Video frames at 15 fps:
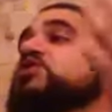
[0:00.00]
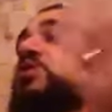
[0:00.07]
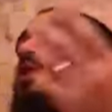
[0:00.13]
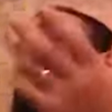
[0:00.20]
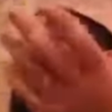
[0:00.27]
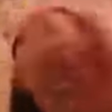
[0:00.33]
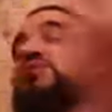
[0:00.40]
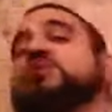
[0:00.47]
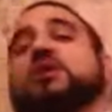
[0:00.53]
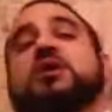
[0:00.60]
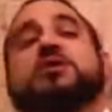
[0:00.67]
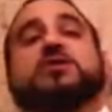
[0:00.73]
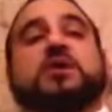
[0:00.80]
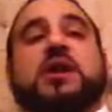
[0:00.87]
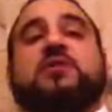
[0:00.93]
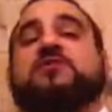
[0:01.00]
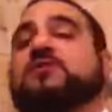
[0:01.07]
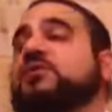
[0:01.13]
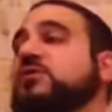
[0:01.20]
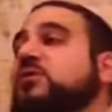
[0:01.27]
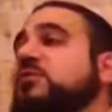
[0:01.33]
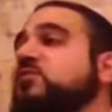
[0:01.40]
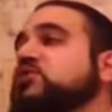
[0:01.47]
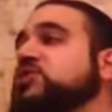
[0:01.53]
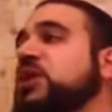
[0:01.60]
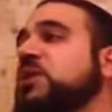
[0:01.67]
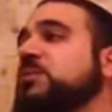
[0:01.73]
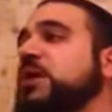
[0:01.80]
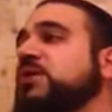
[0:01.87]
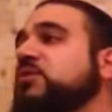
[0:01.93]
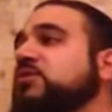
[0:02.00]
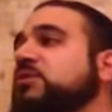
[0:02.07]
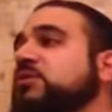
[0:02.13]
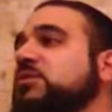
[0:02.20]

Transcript: Jew in history after Moshe Rabbeinu.